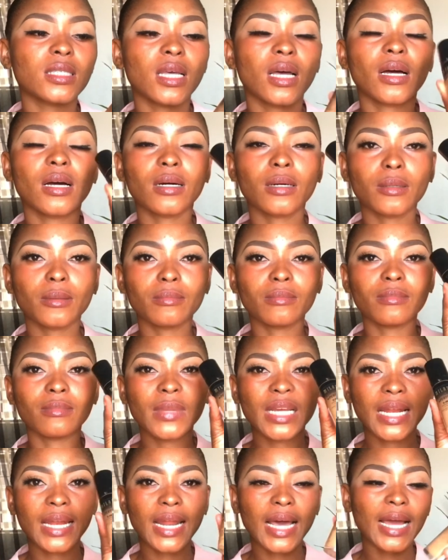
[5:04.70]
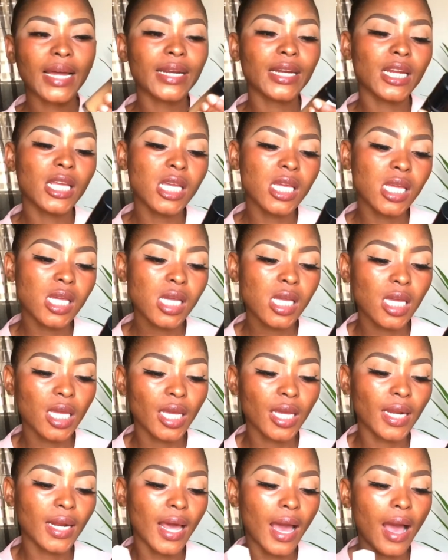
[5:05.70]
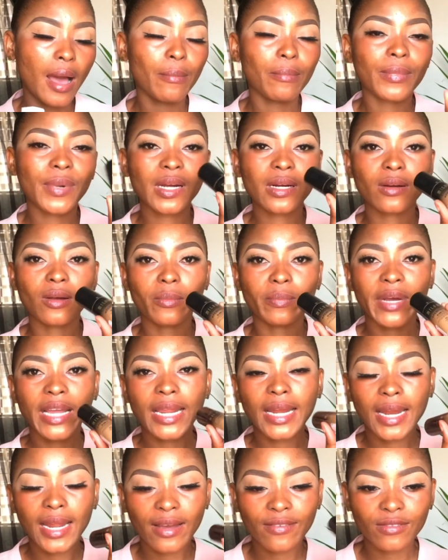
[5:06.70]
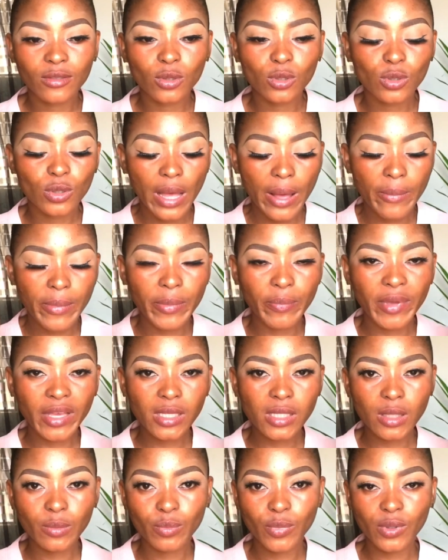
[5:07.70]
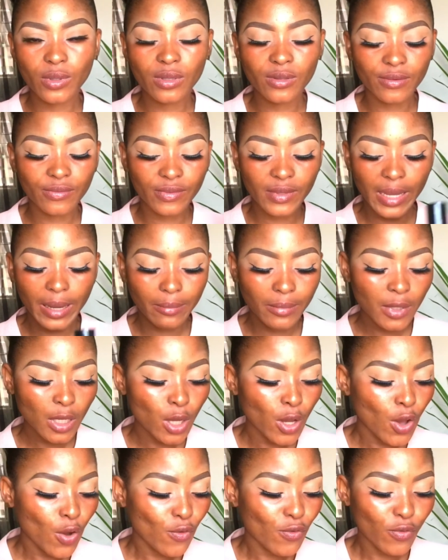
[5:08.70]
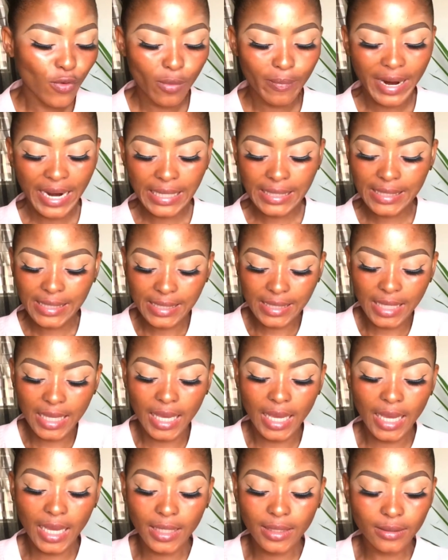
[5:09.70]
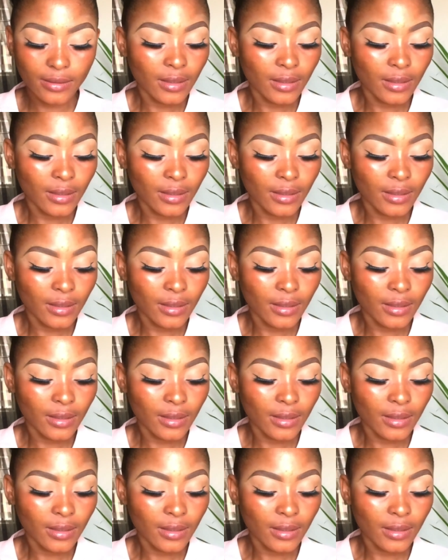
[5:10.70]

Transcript: Milani in Amber number 11. So I'll be mixing both of them for my skin.